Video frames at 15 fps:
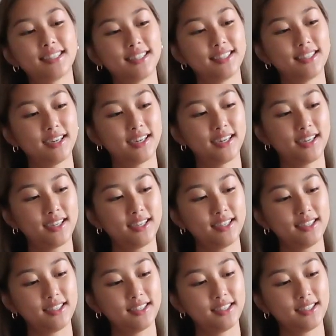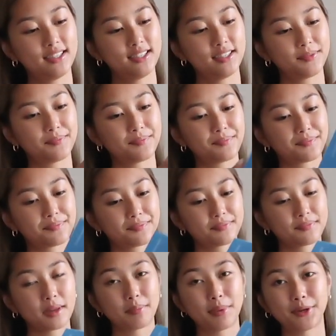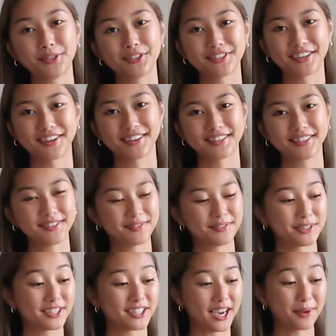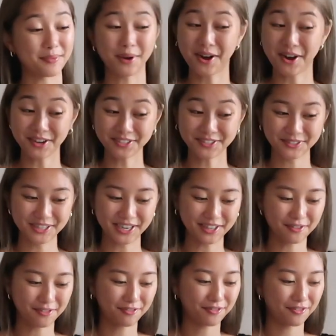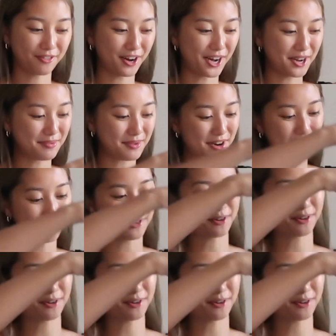the poster, which I'm also gonna frame, of